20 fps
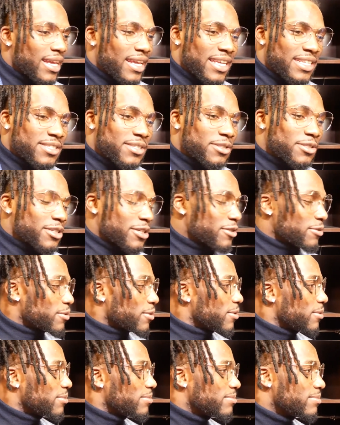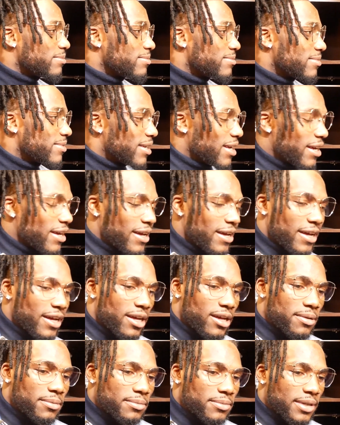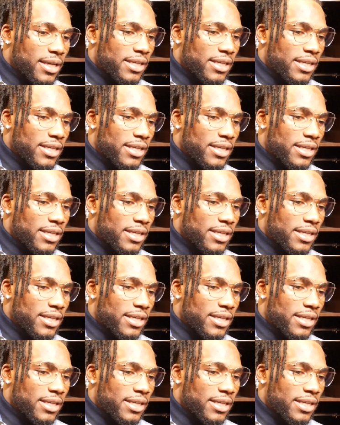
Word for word: He's the general. Um,